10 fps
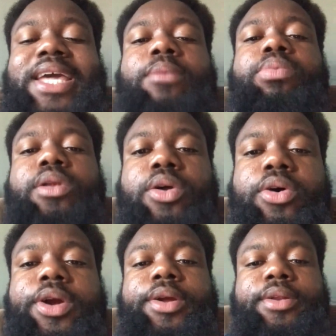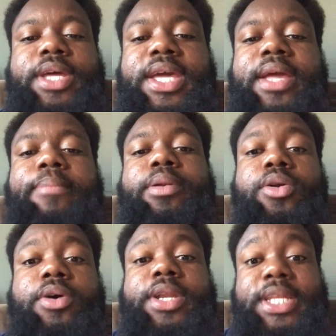employ
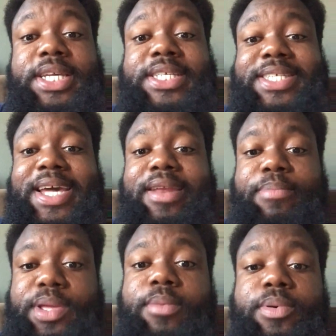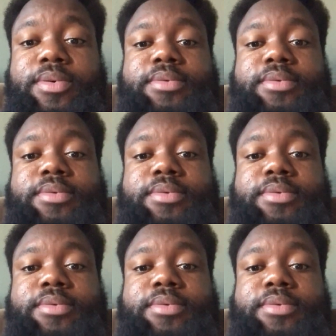these kind of people.